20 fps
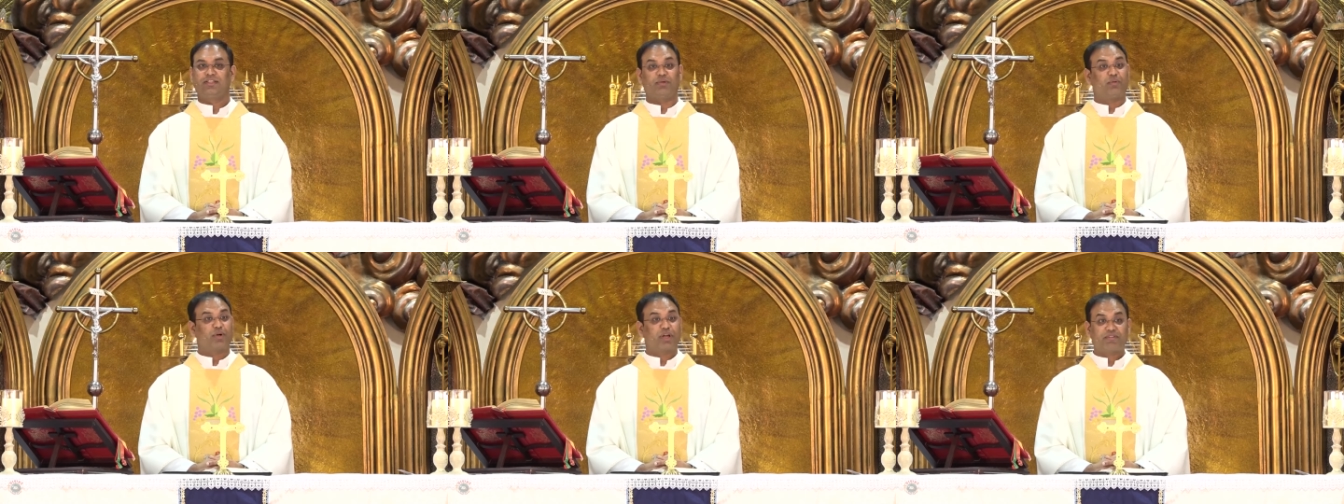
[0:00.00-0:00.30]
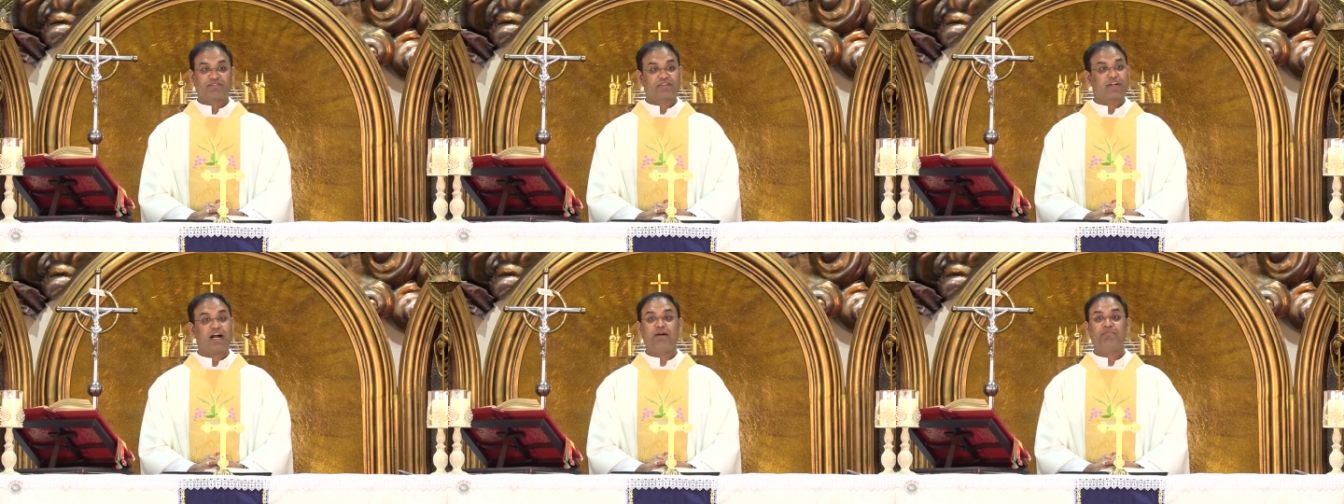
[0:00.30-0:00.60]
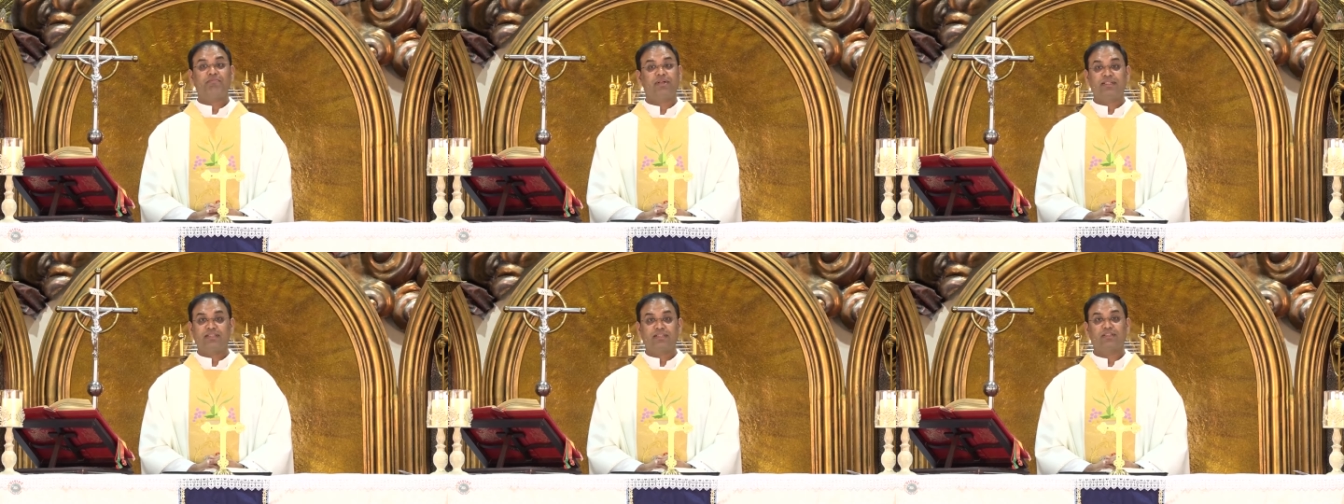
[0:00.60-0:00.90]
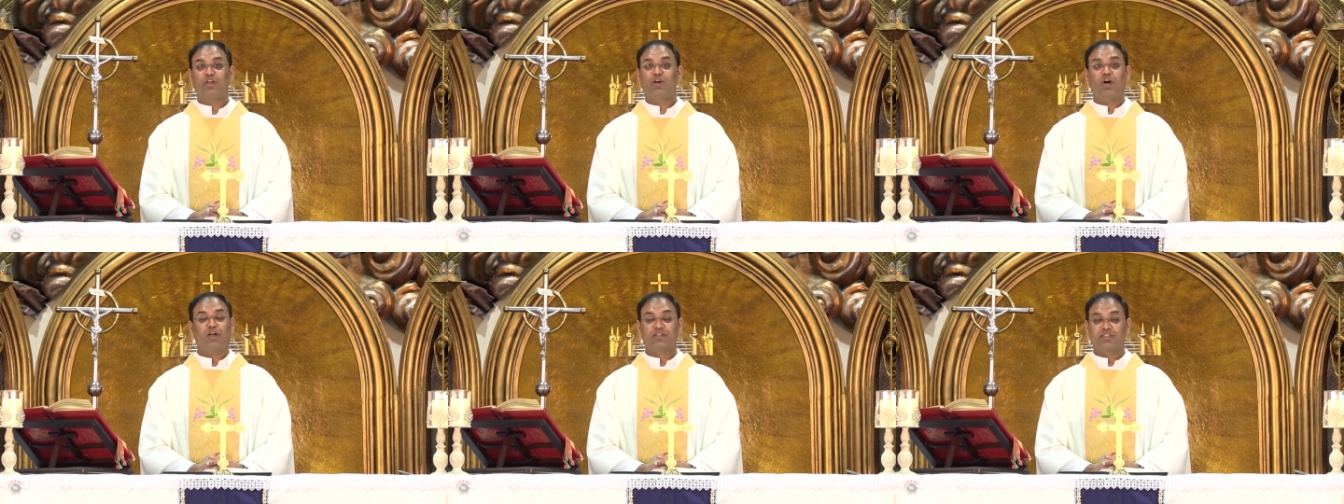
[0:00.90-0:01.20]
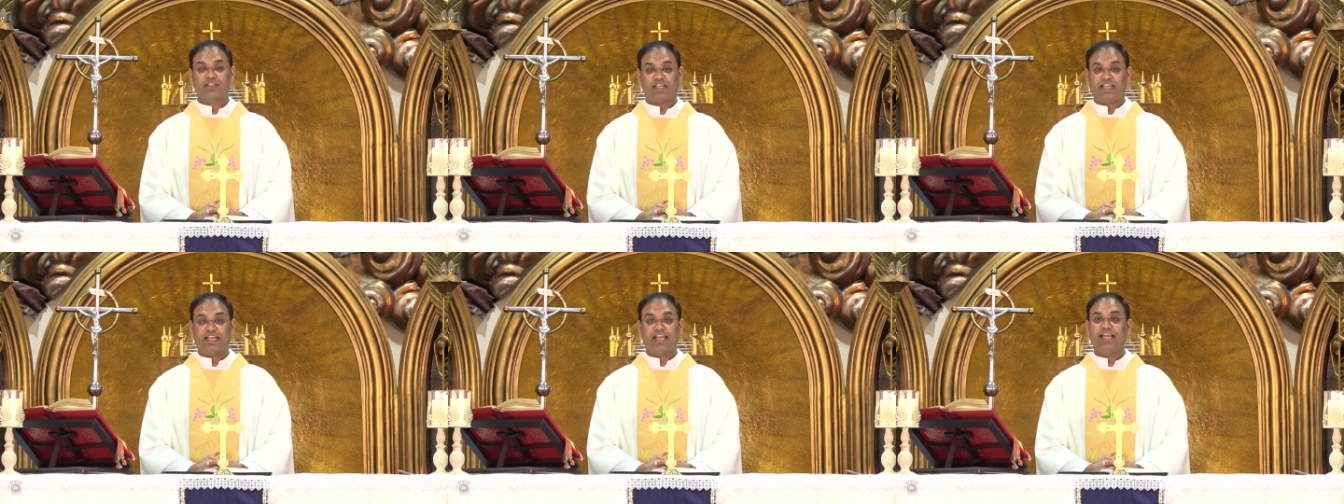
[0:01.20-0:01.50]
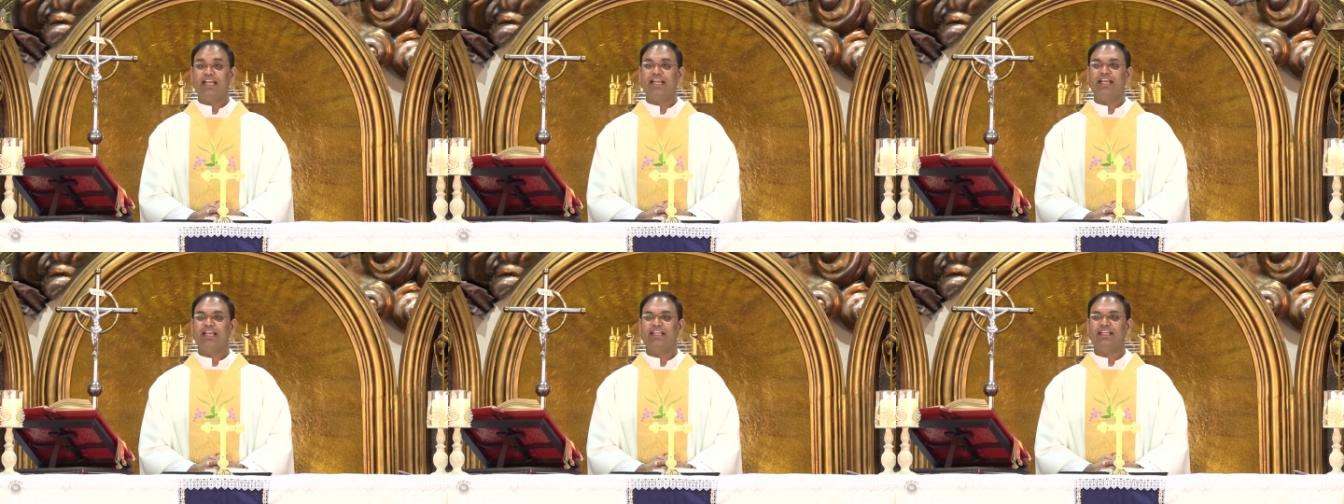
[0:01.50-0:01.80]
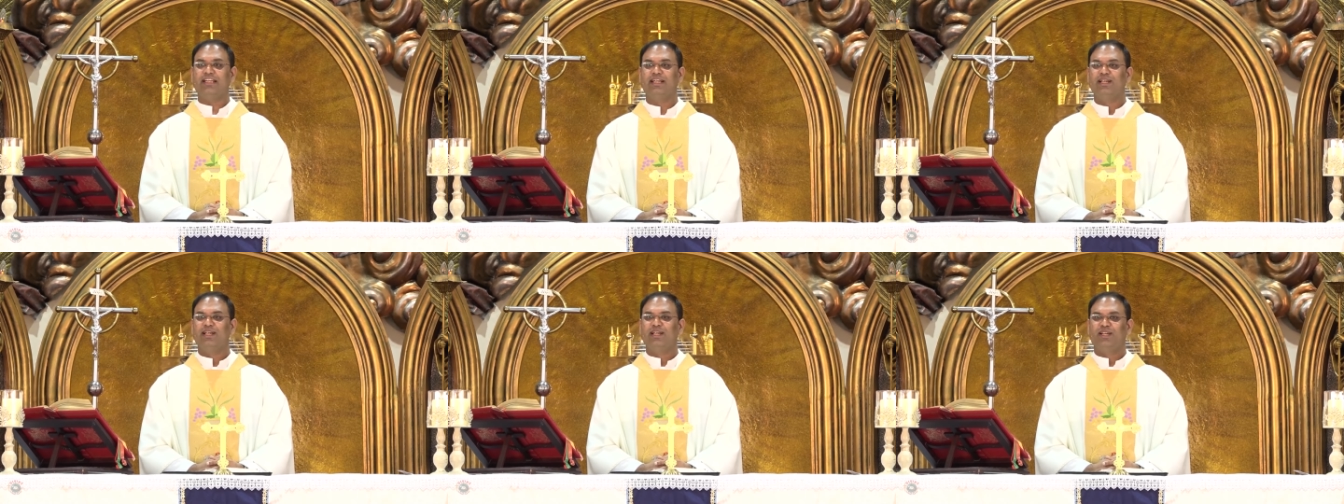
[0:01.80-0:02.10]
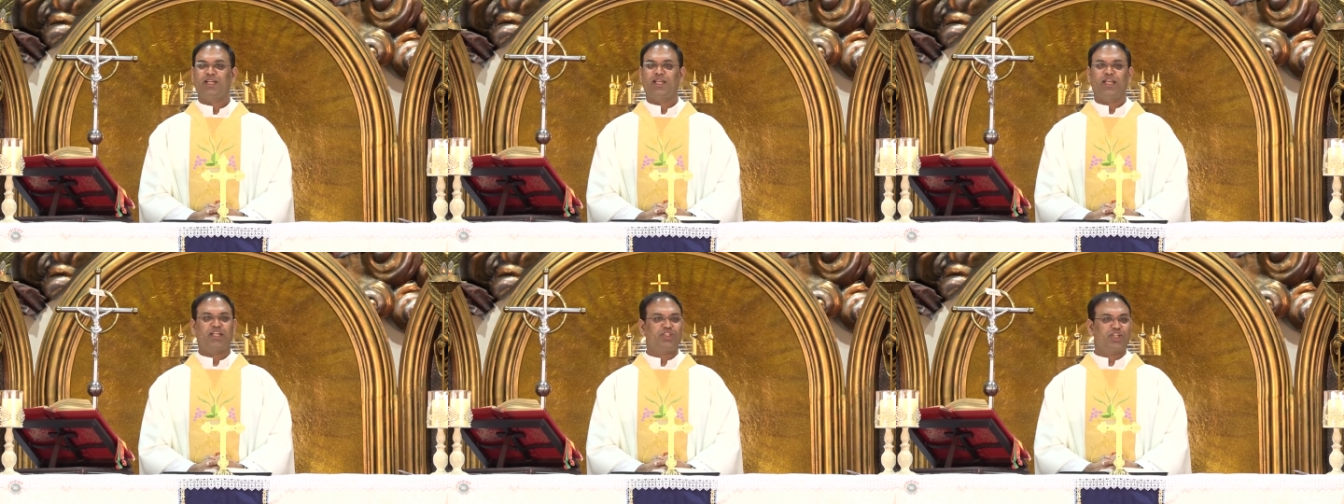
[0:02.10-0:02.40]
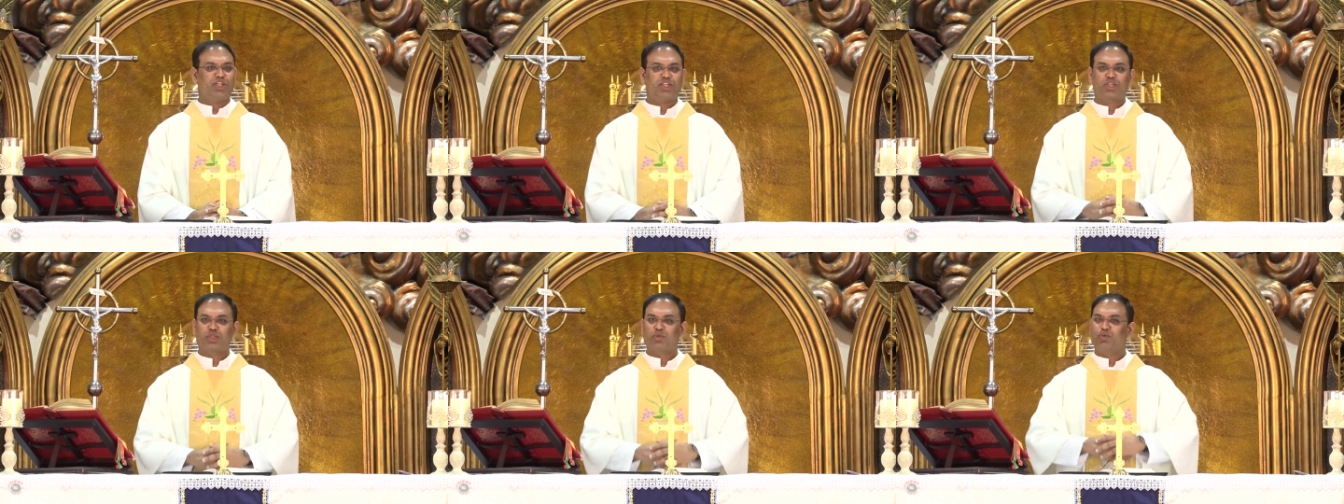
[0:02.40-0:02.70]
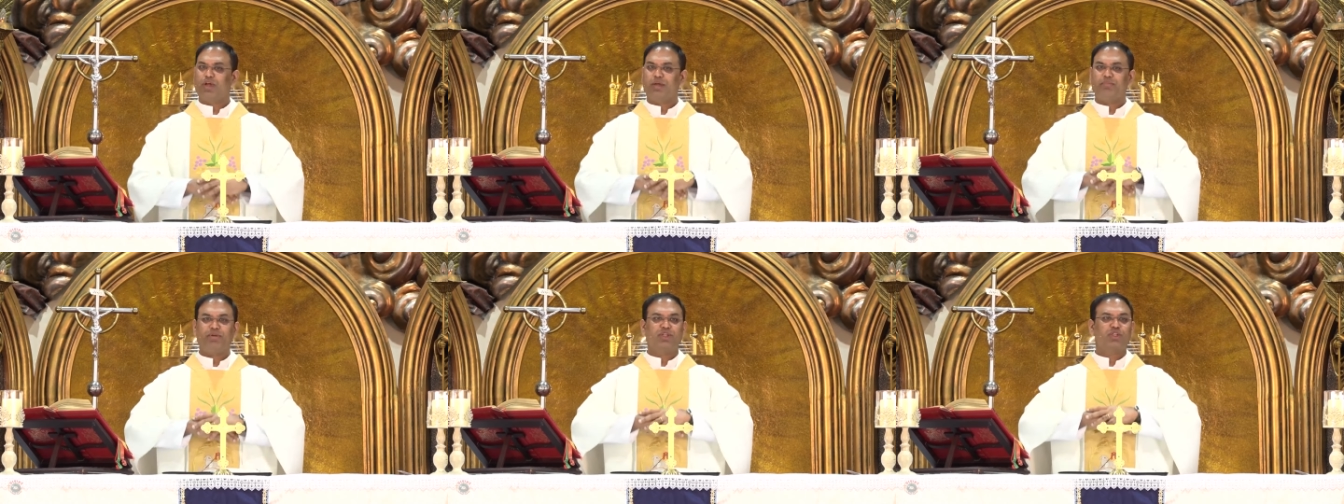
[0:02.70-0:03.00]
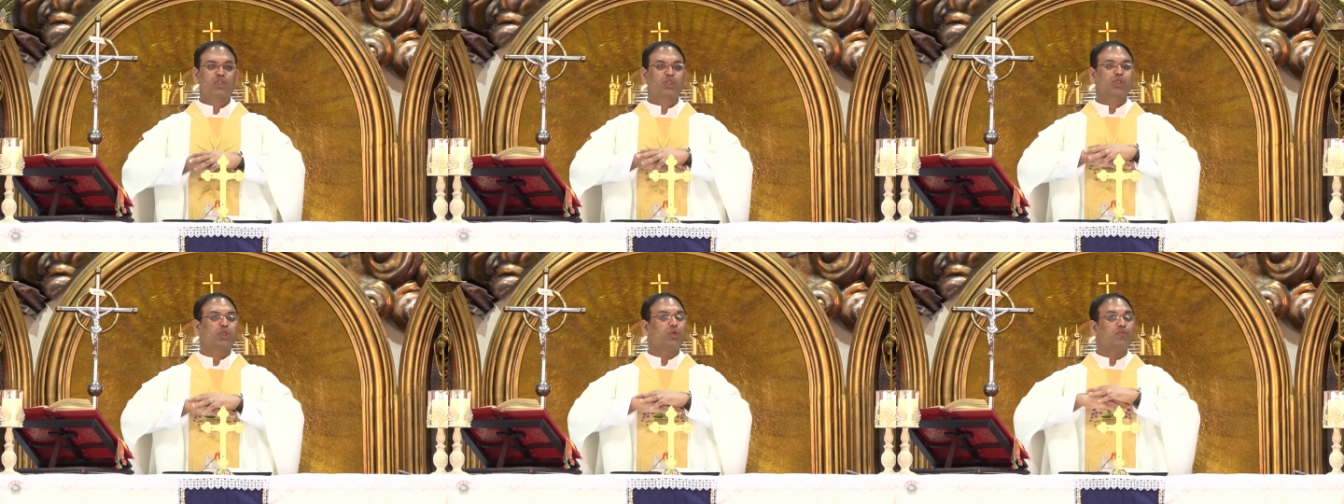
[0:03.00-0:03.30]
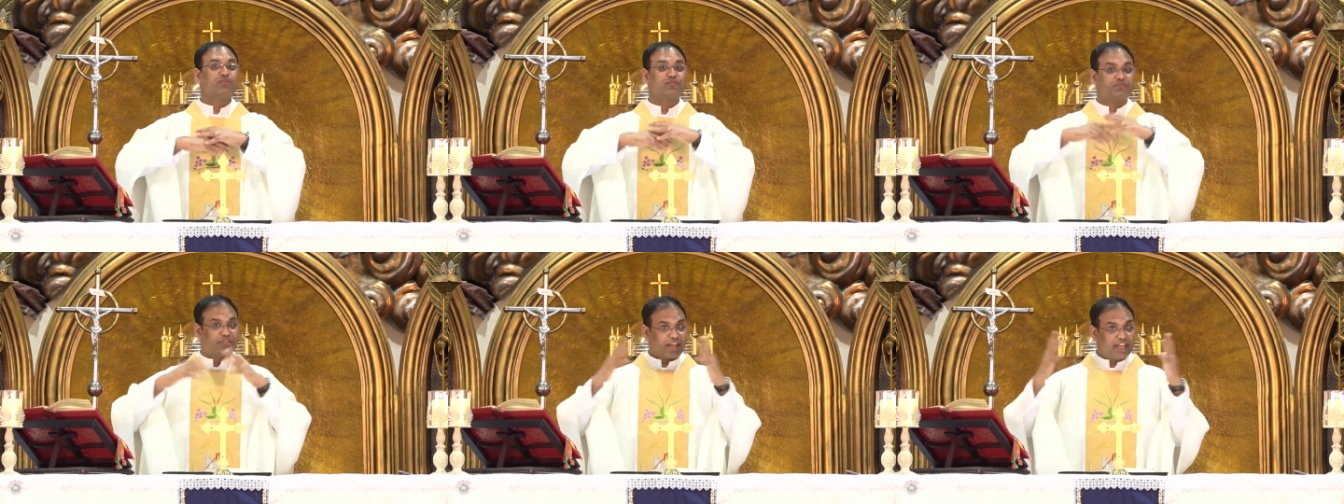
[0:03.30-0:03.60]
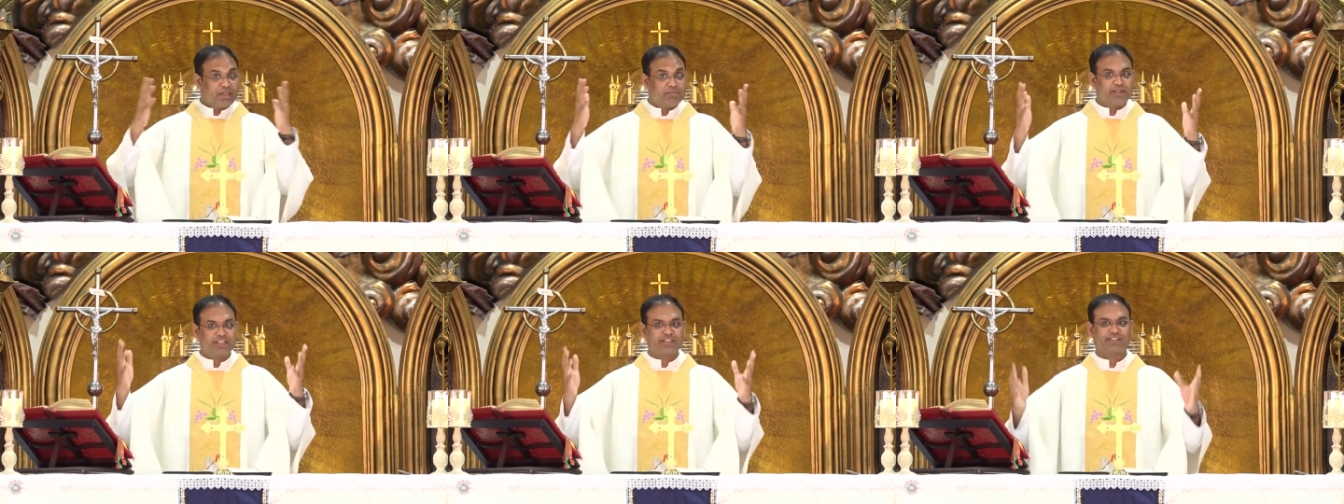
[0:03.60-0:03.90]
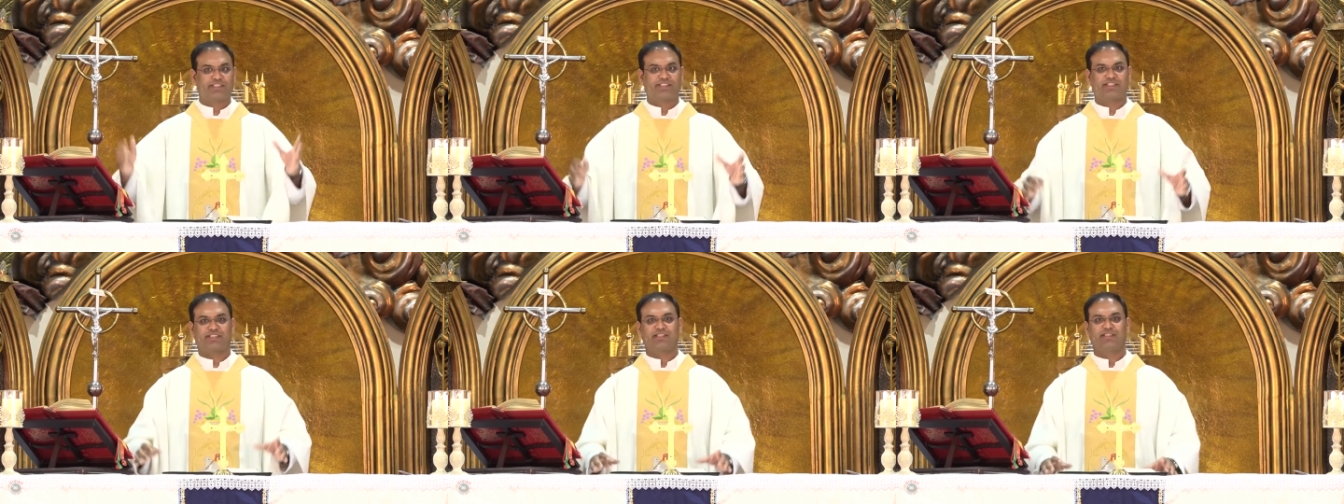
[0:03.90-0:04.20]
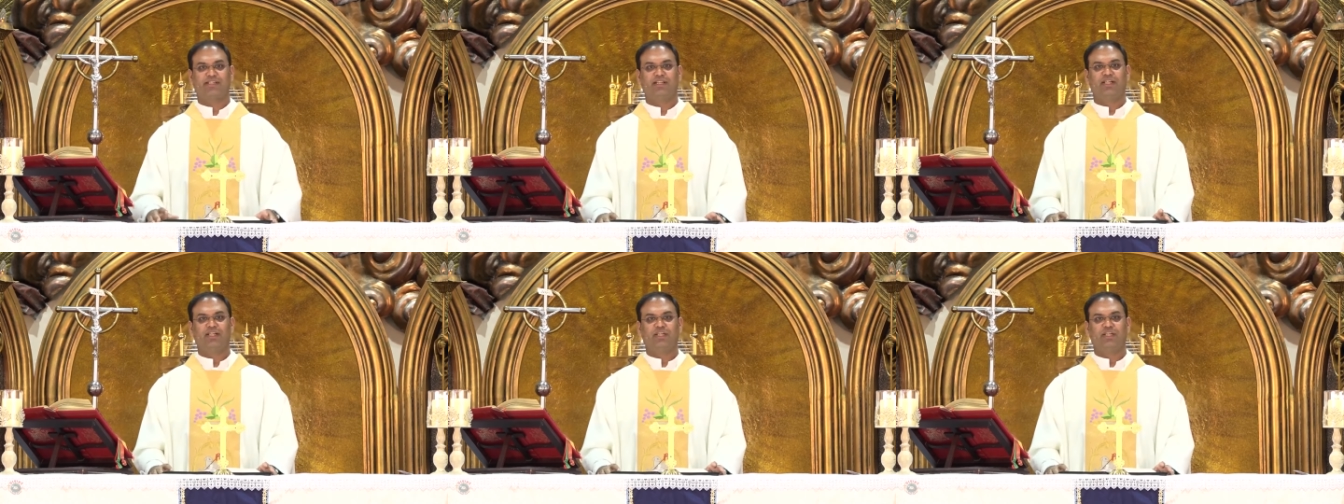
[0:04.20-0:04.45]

They would have come and got the healing, and Jesus would have been so famous,